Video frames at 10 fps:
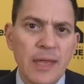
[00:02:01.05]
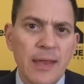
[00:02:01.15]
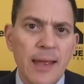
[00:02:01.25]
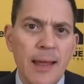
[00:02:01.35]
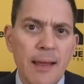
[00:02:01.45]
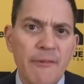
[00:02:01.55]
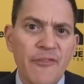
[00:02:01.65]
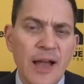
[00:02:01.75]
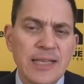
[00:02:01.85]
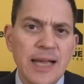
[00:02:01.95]
the uh,
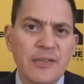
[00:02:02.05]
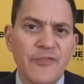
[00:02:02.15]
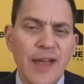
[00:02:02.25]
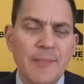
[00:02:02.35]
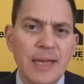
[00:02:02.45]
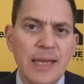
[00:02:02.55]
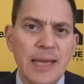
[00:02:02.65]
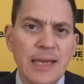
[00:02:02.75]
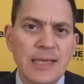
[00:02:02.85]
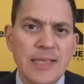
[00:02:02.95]
fight against famine
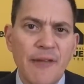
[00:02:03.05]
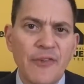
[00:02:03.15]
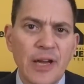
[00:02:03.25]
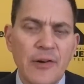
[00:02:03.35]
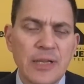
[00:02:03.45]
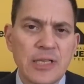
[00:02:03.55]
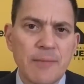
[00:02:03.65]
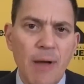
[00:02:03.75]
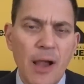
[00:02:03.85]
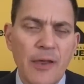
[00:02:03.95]
in East Africa, in
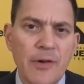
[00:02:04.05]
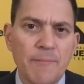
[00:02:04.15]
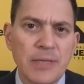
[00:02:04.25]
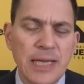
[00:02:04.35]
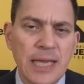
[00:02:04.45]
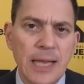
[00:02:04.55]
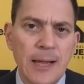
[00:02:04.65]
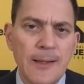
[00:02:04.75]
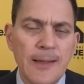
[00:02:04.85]
Somalia in particular.